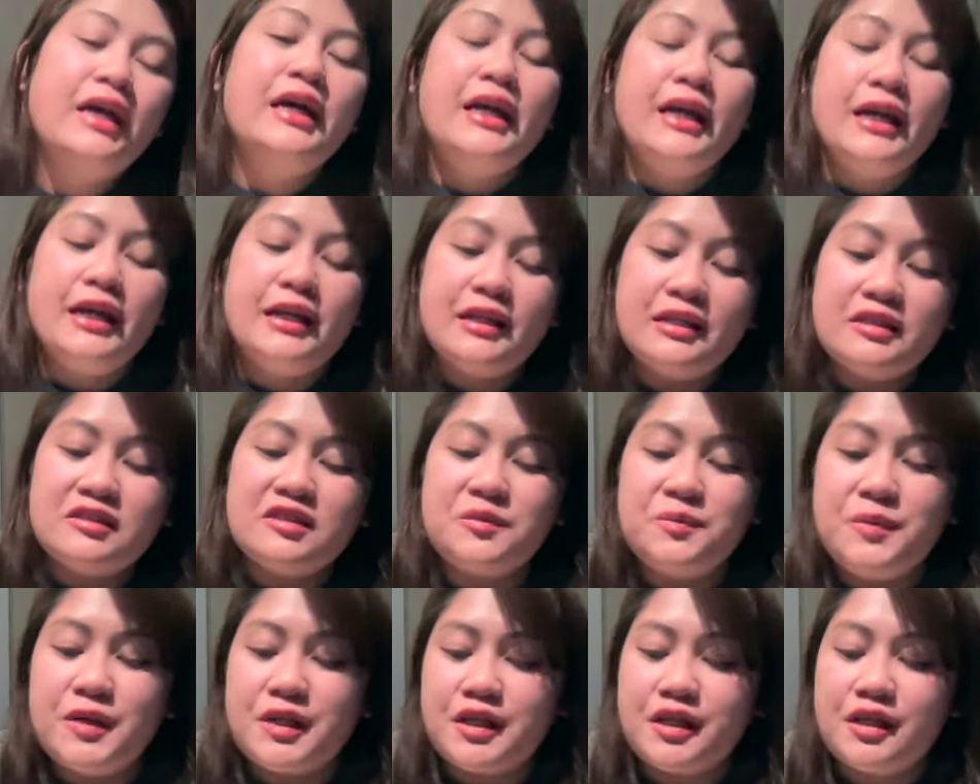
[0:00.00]
It is
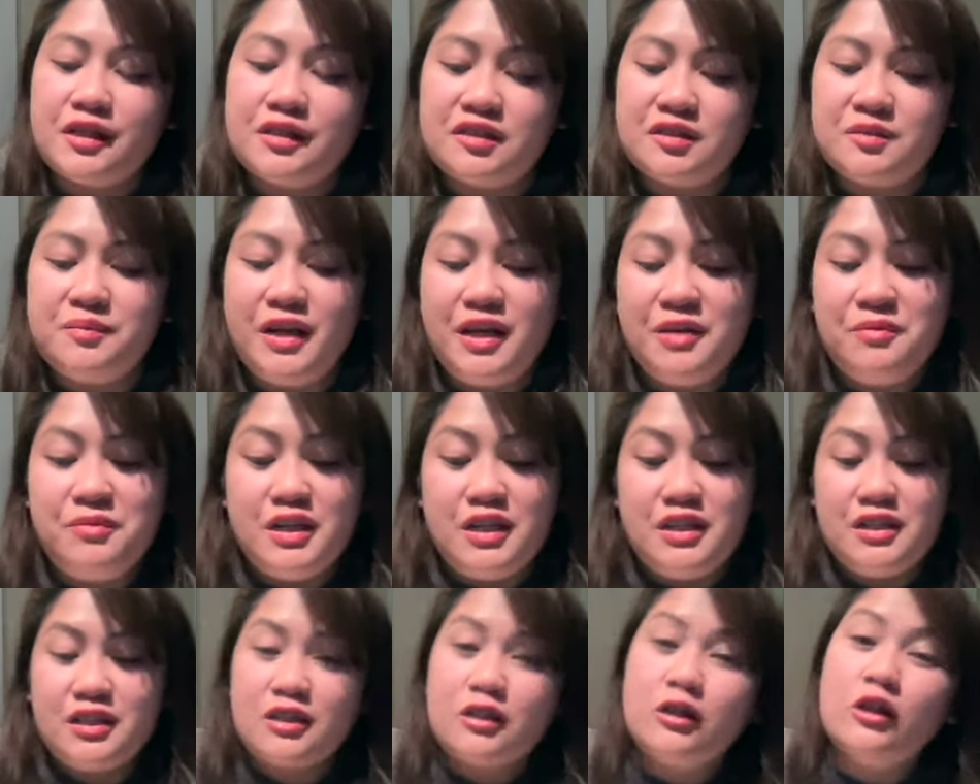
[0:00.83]
because
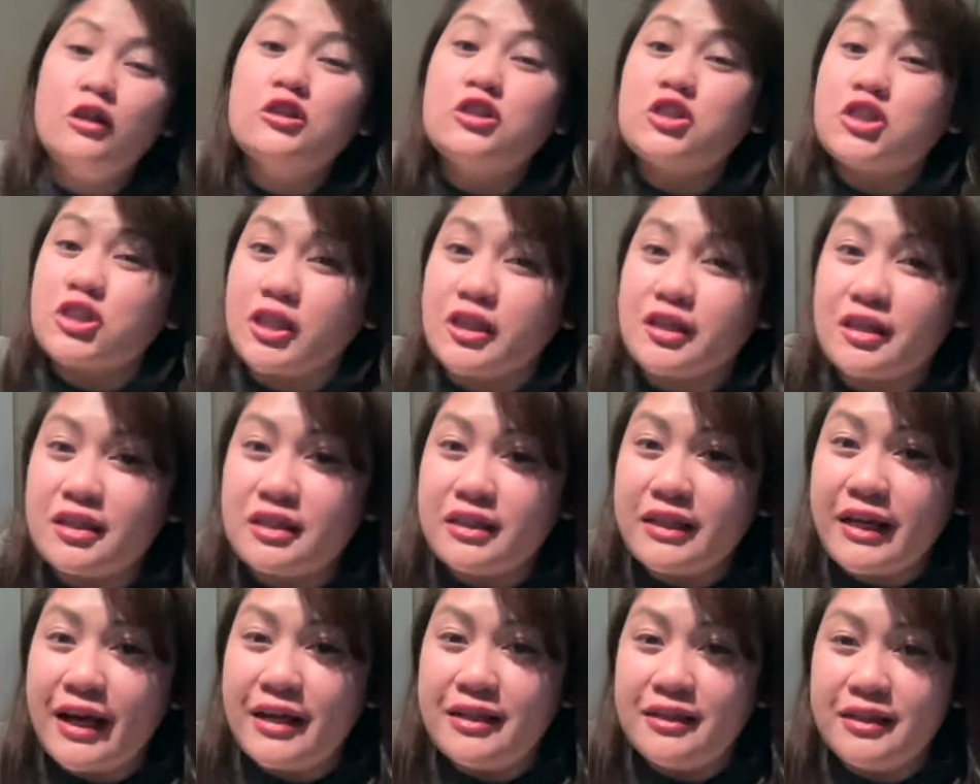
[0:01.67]
maybe the culture
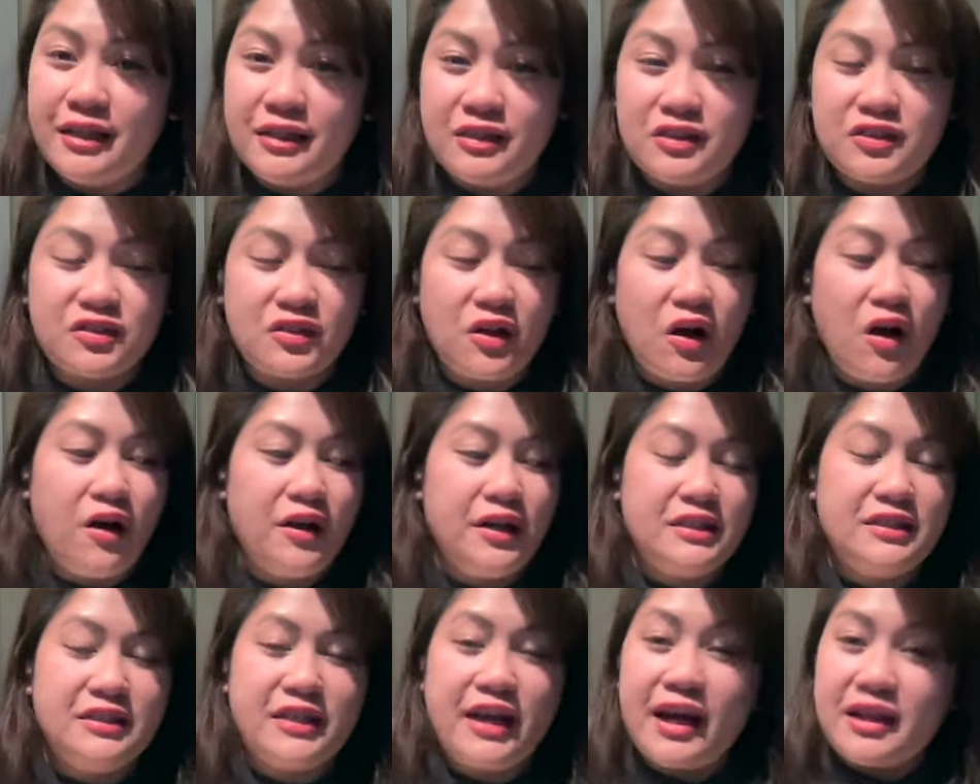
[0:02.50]
that they saw
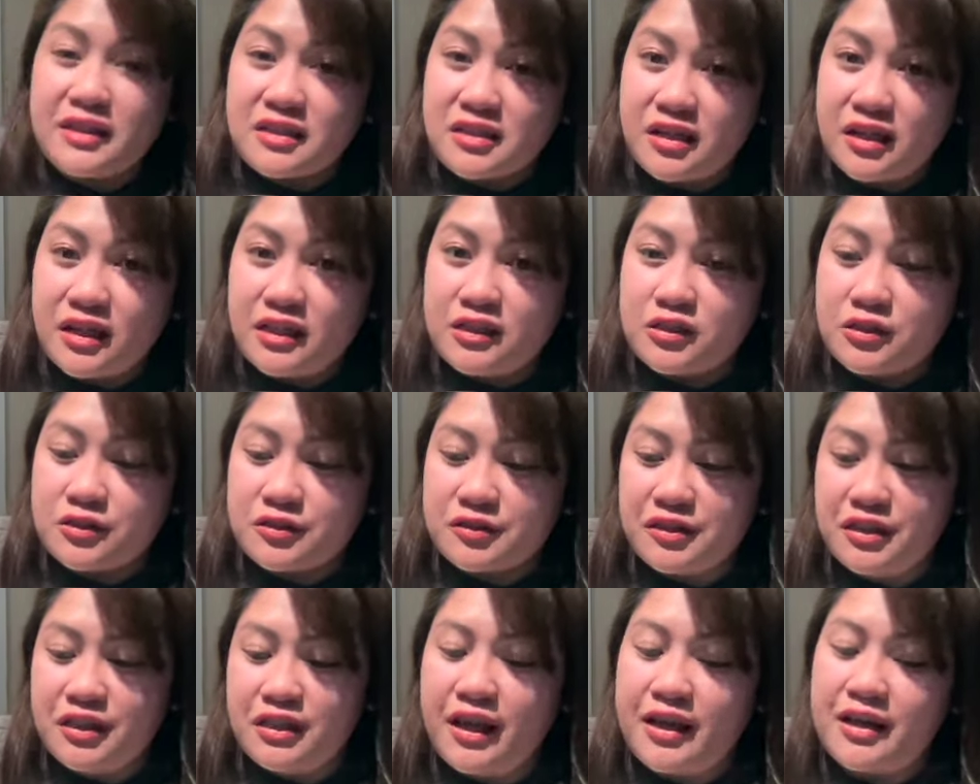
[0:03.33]
in that
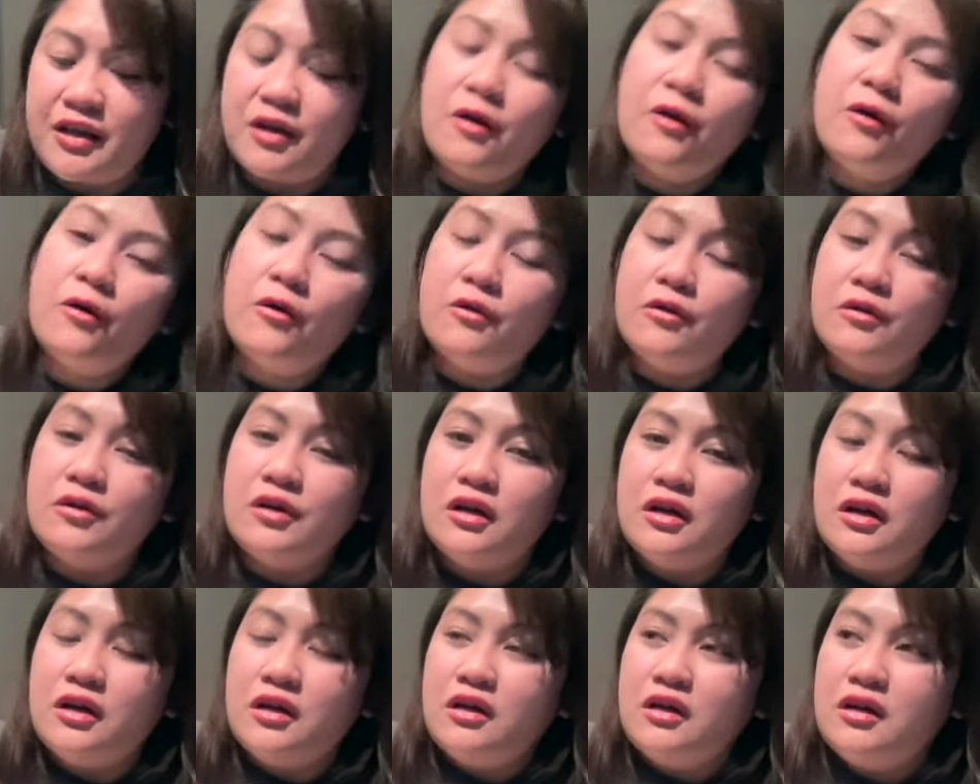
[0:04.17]
country, like, oh,
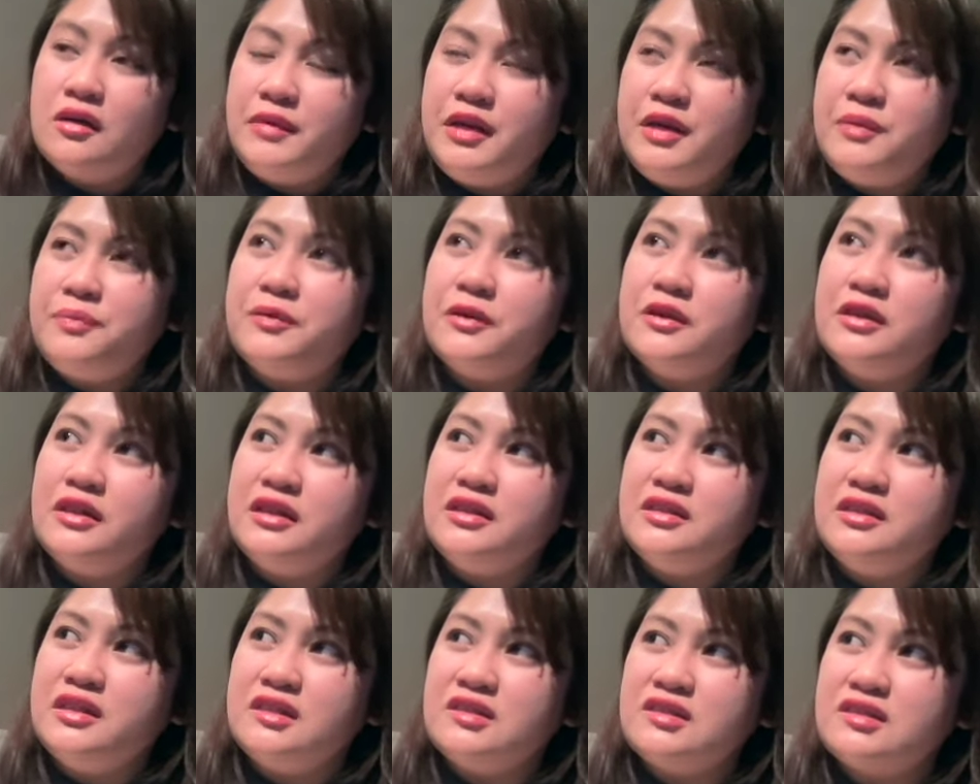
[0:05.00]
people
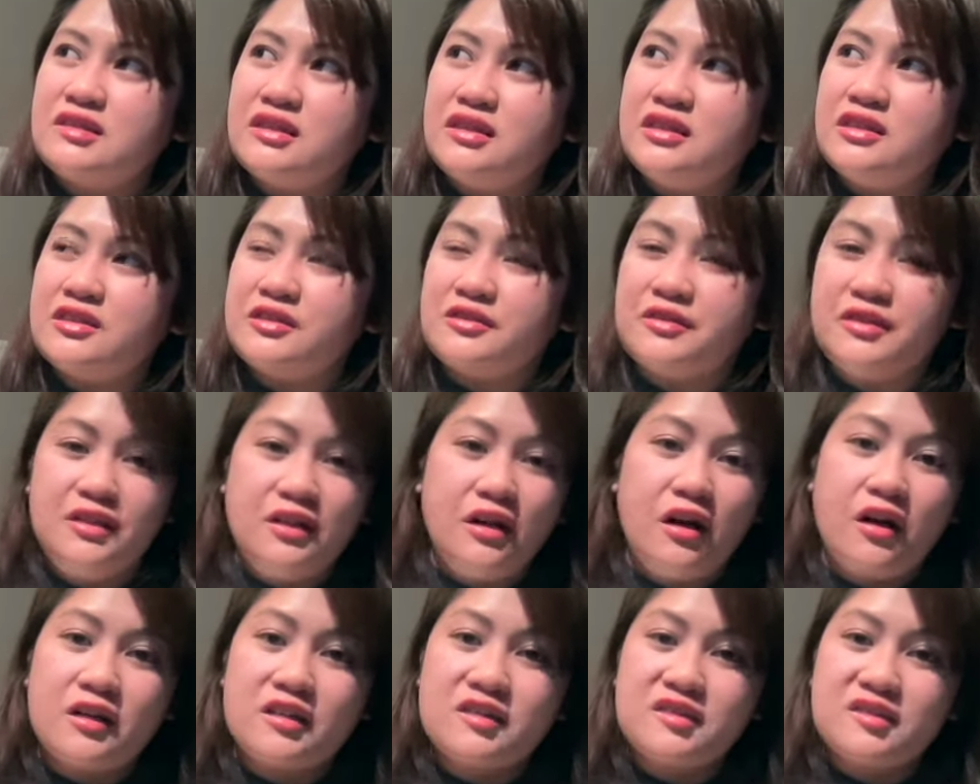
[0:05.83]
in this country
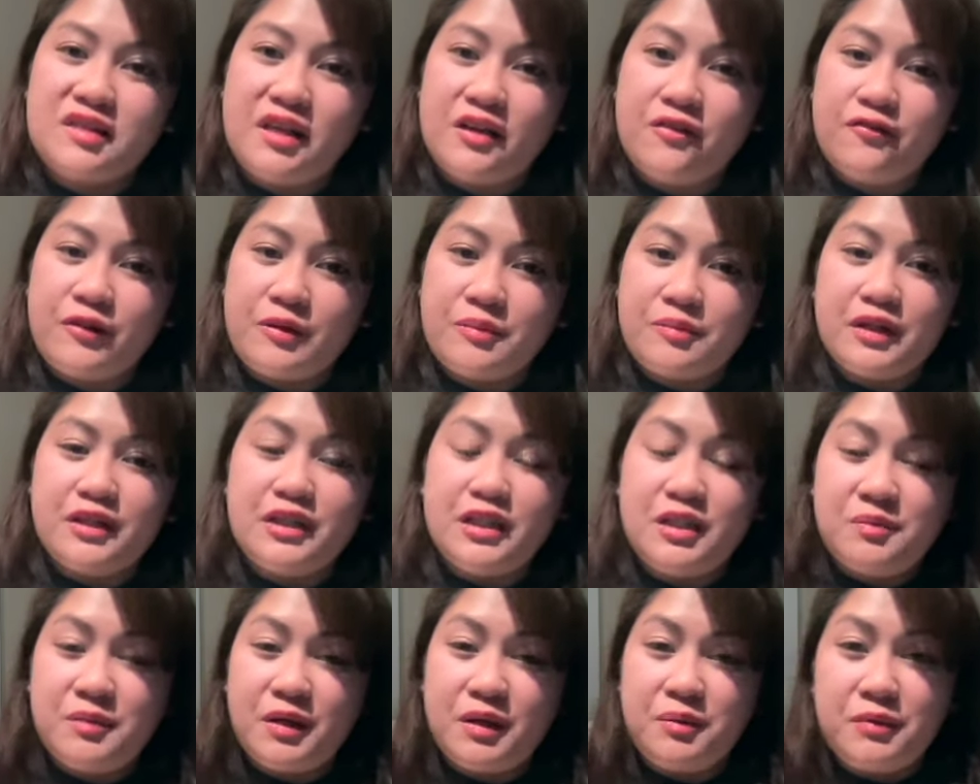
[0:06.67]
are saving
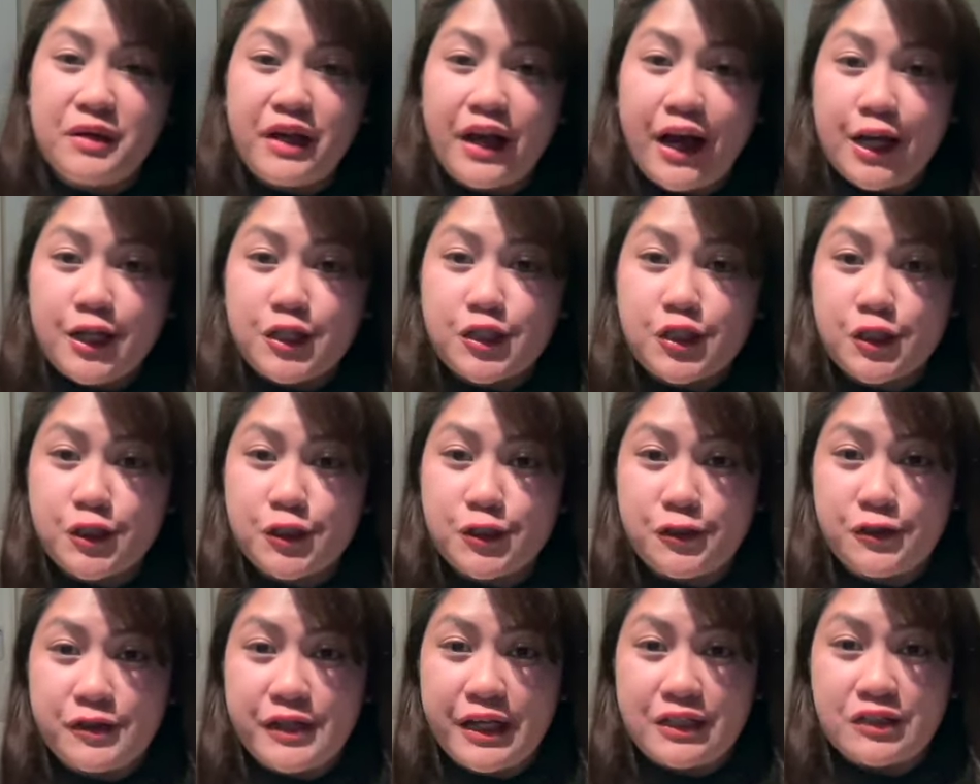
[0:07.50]
money. Maybe I should
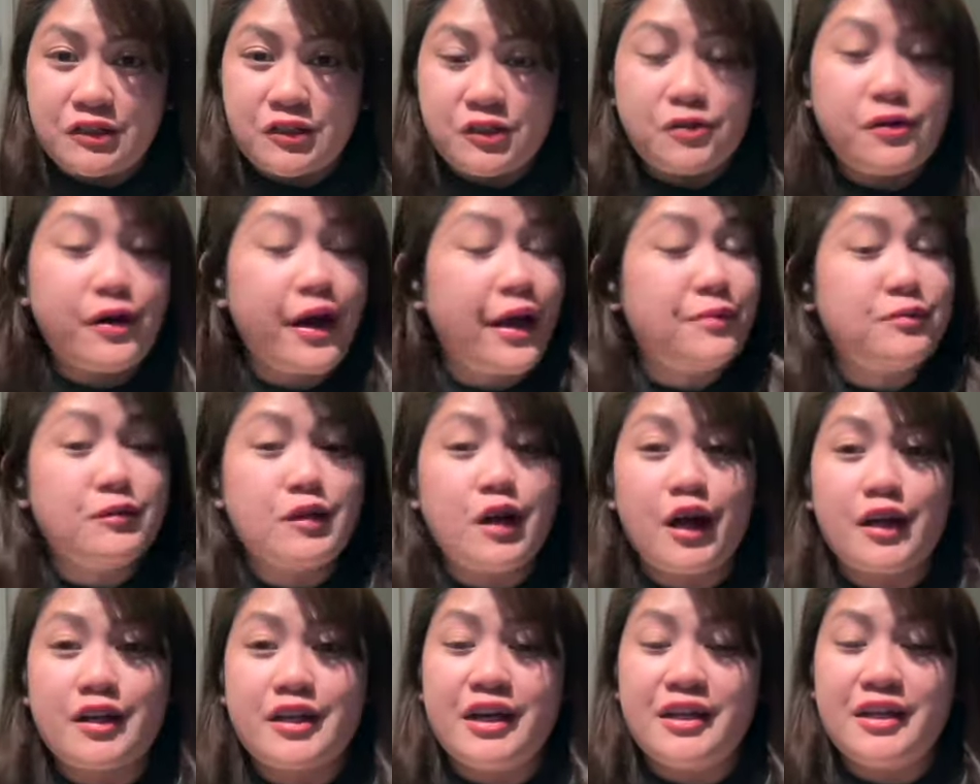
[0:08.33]
do that too. I'm
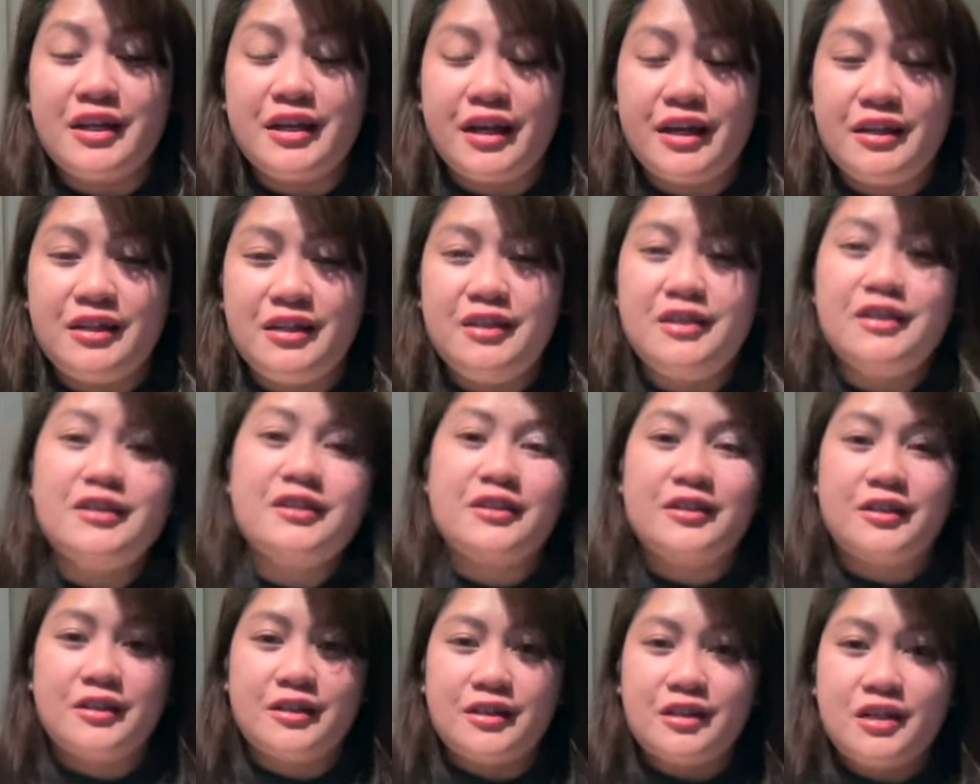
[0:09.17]
not getting any
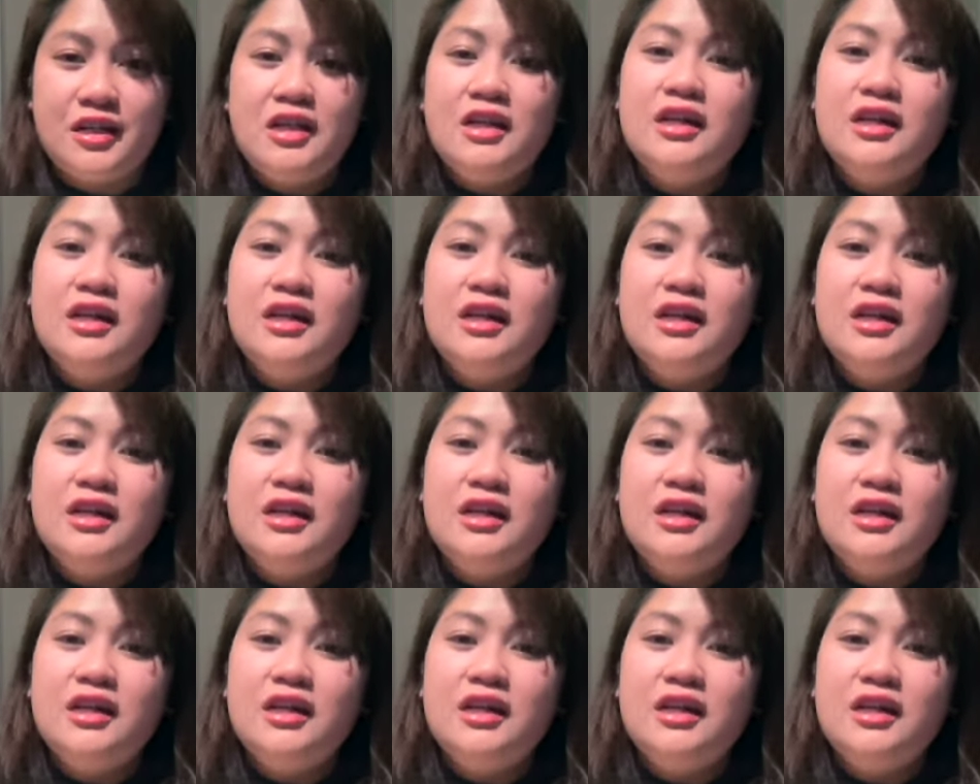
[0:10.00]
younger.